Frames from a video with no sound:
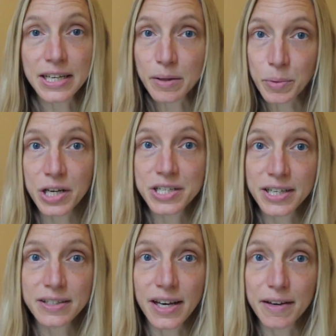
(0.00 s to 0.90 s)
knitting
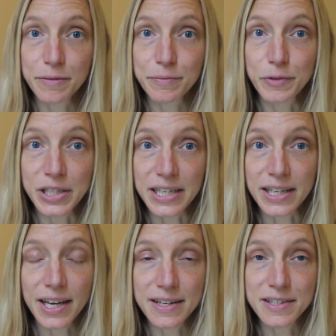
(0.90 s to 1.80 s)
project I really
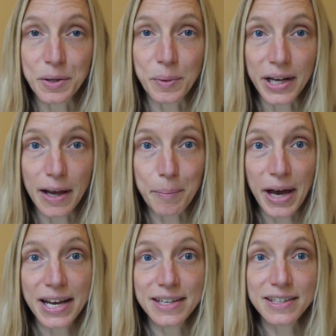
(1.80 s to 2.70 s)
engaged in when I got
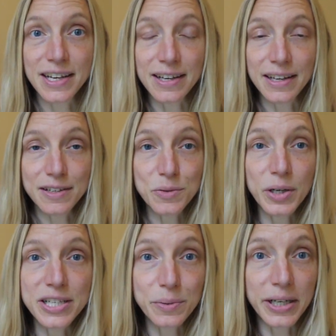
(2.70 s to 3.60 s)
back into knitting in
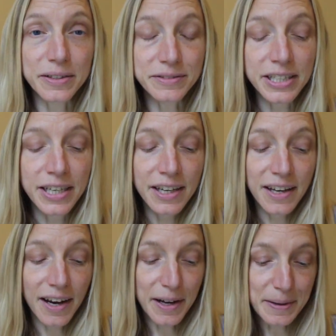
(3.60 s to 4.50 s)
2012.
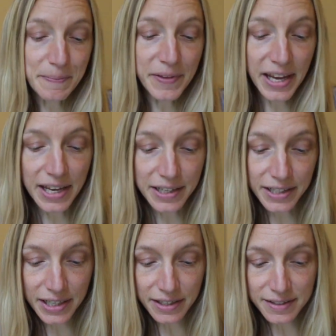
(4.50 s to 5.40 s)
Um, and
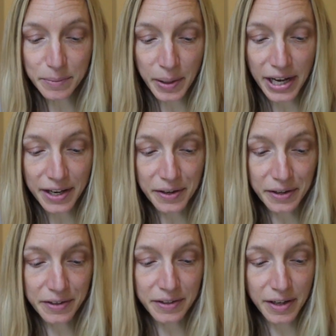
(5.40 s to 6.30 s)
it is a
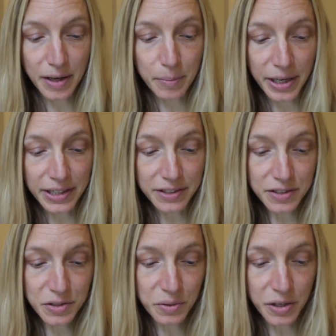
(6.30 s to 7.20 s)
pattern uh, by
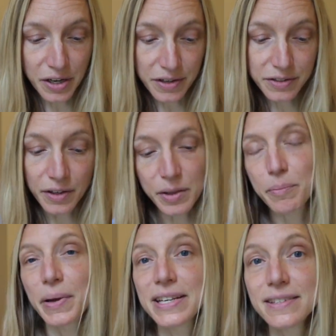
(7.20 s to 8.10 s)
Lisa Shroyer. It's called the
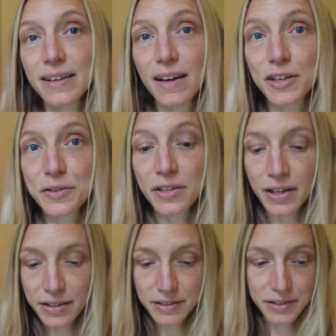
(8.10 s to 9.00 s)
Basic
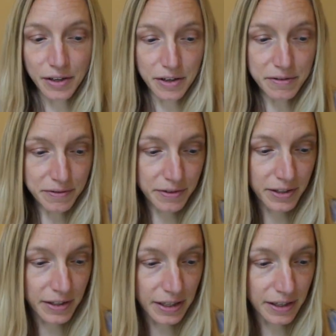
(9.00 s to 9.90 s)
Entrelac Scarf.
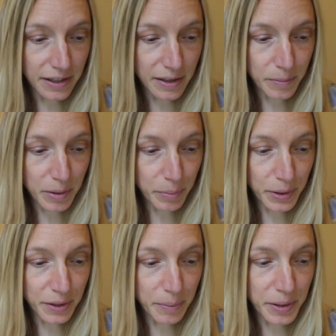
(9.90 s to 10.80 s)
And I'm gonna
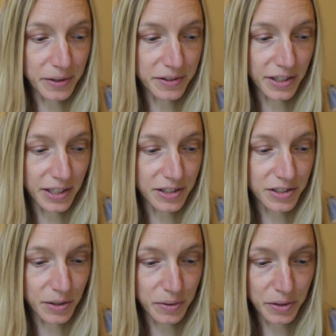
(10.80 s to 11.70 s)
pull it up here so that I can
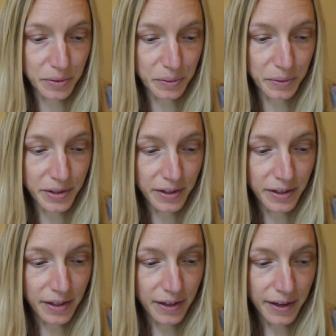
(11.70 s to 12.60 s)
show you
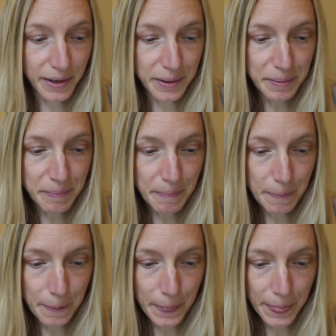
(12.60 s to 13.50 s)
um,